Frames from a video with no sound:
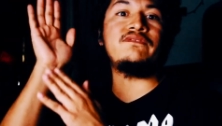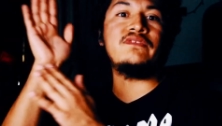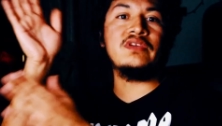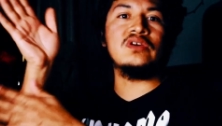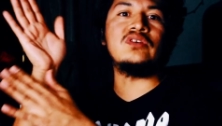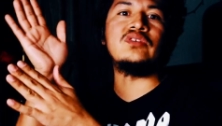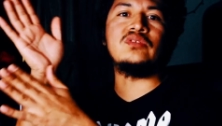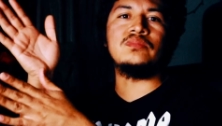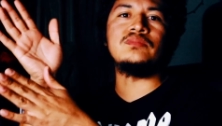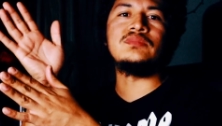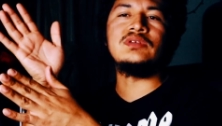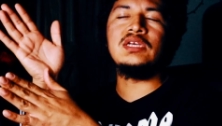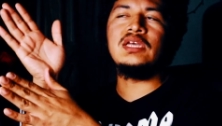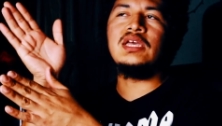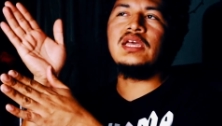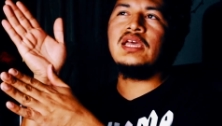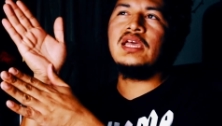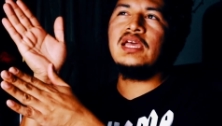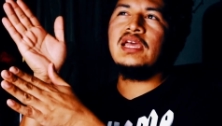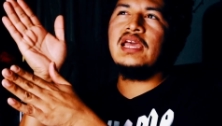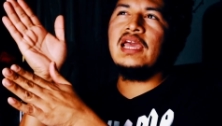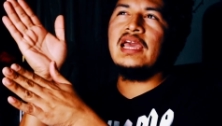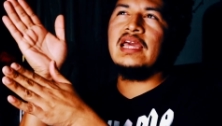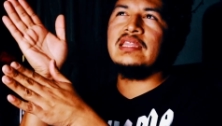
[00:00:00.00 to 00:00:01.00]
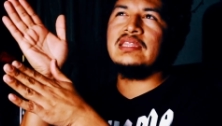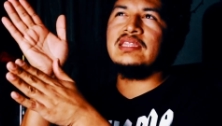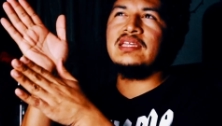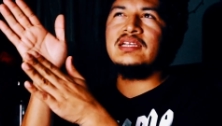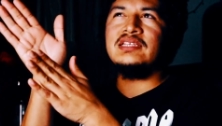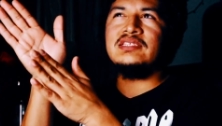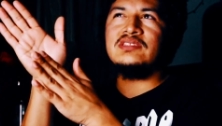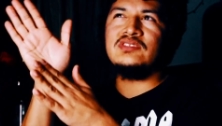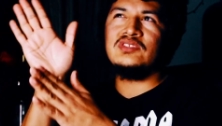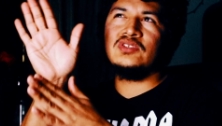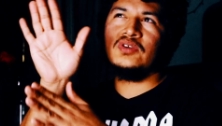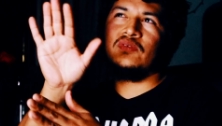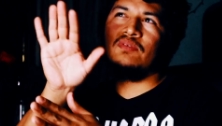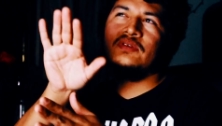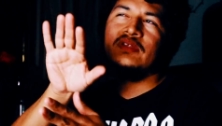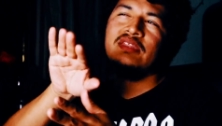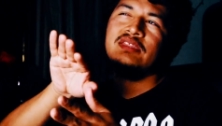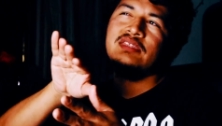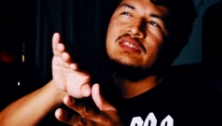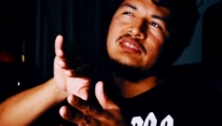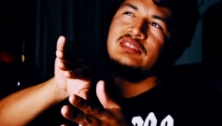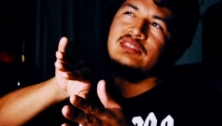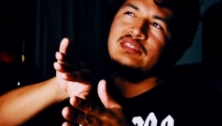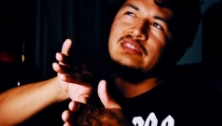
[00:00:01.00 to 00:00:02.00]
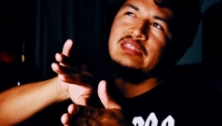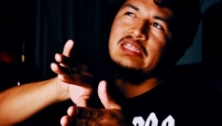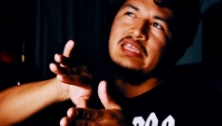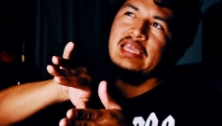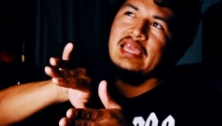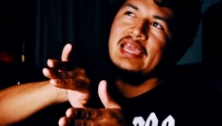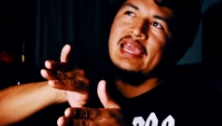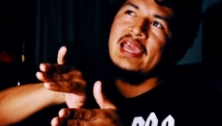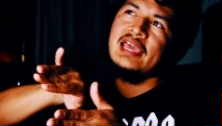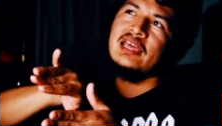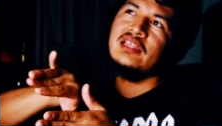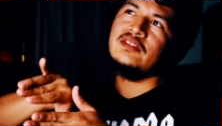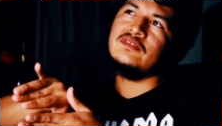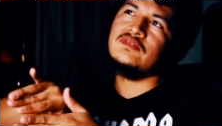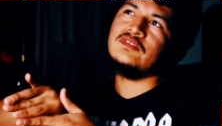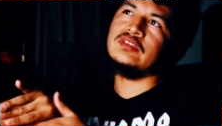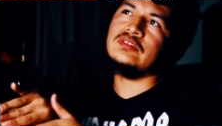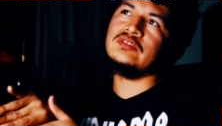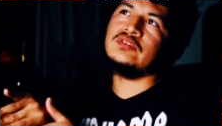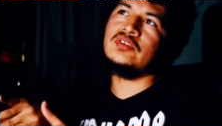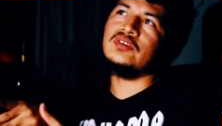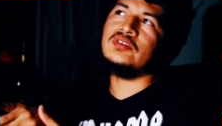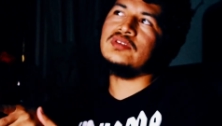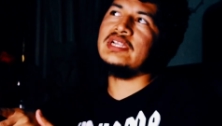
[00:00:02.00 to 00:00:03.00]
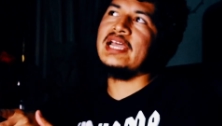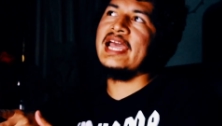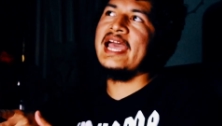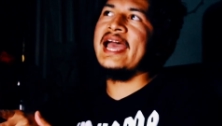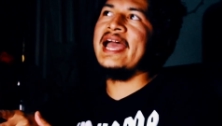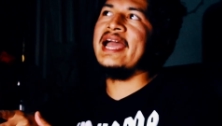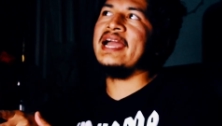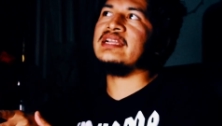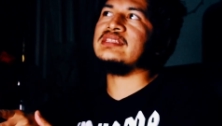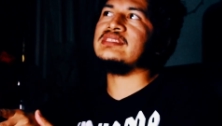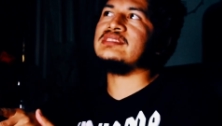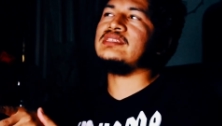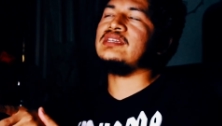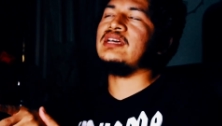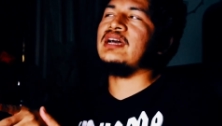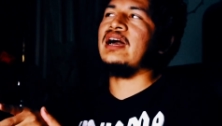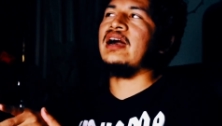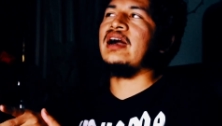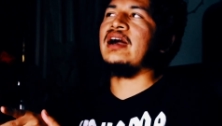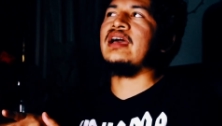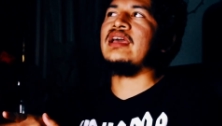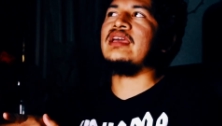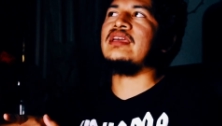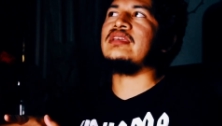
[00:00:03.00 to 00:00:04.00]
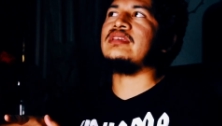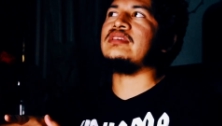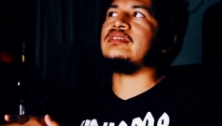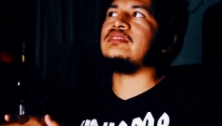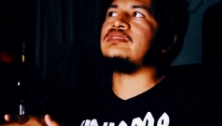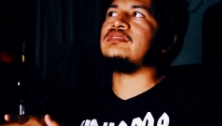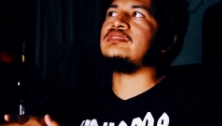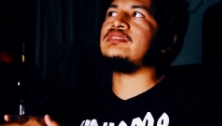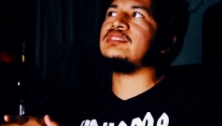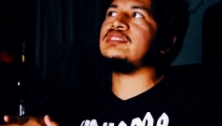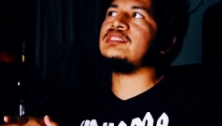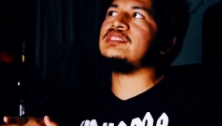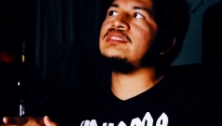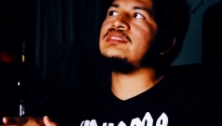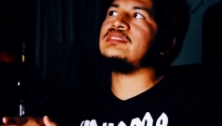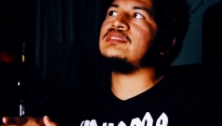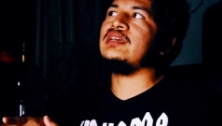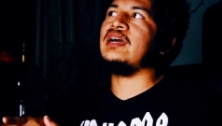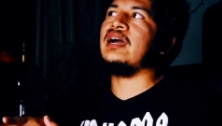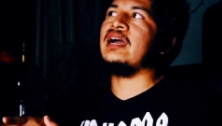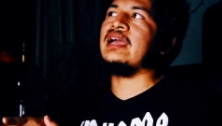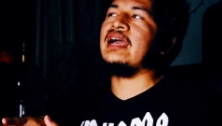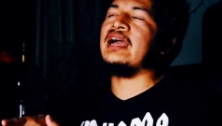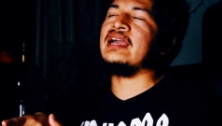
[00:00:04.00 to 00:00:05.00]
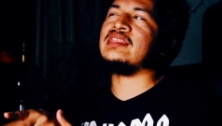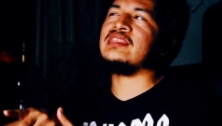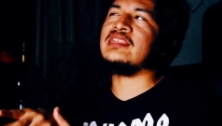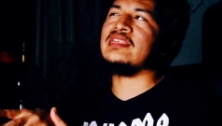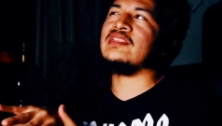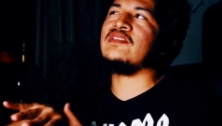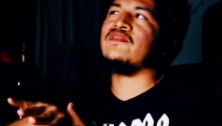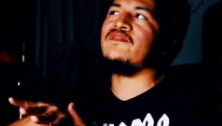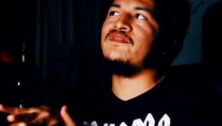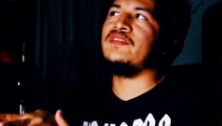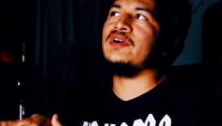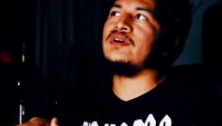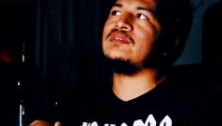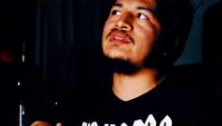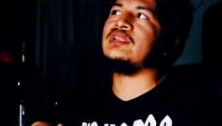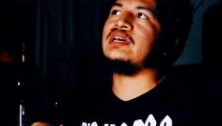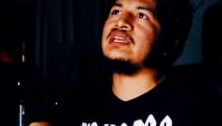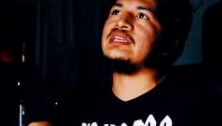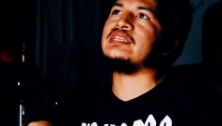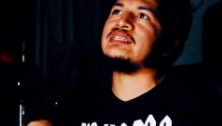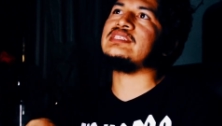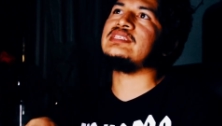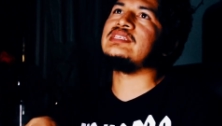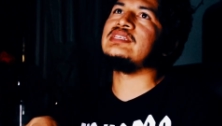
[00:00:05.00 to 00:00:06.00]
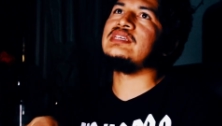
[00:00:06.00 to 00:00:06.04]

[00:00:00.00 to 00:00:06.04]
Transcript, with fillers: film. And then towards the end of the third act, I just felt like